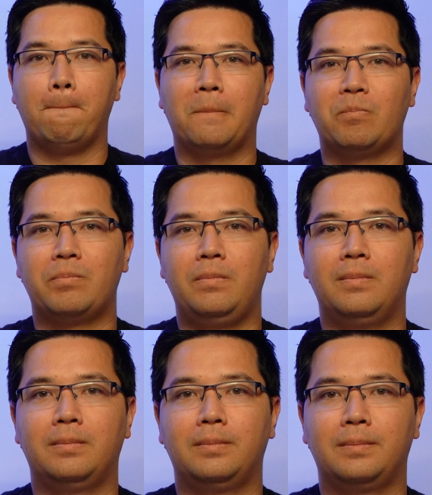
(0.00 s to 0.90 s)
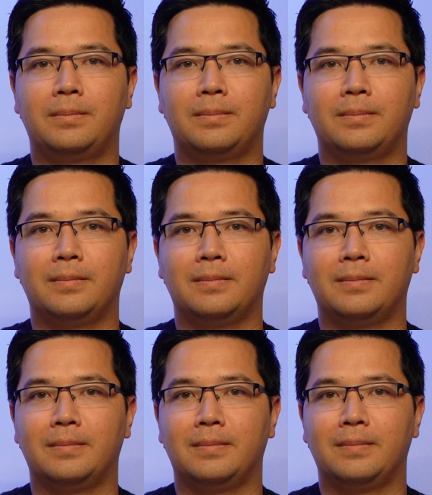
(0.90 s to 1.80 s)

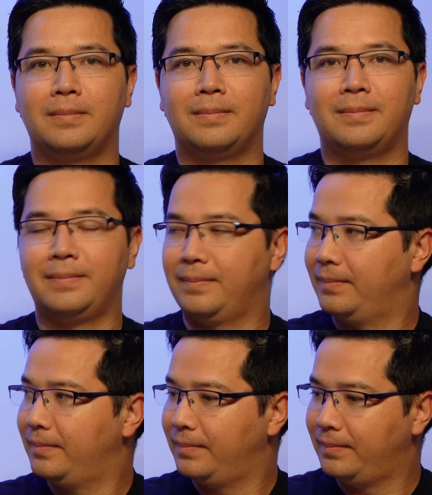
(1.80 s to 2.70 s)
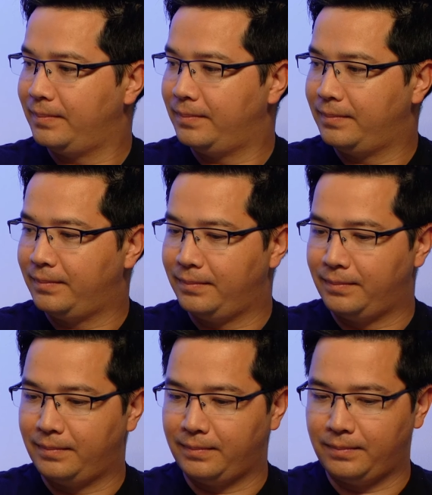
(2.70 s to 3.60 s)

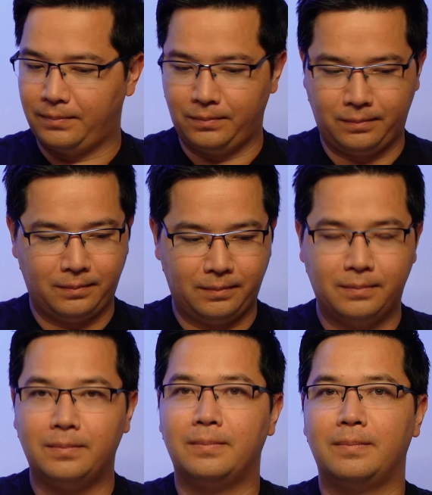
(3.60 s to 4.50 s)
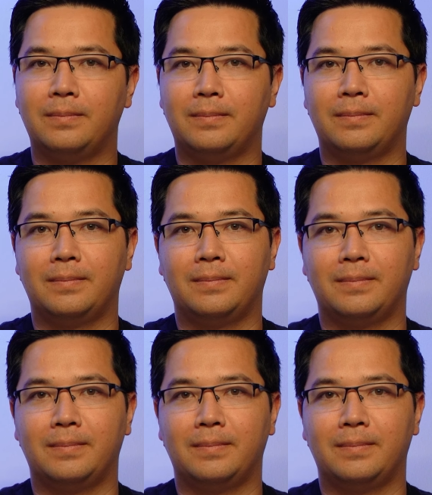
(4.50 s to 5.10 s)
(not speaking)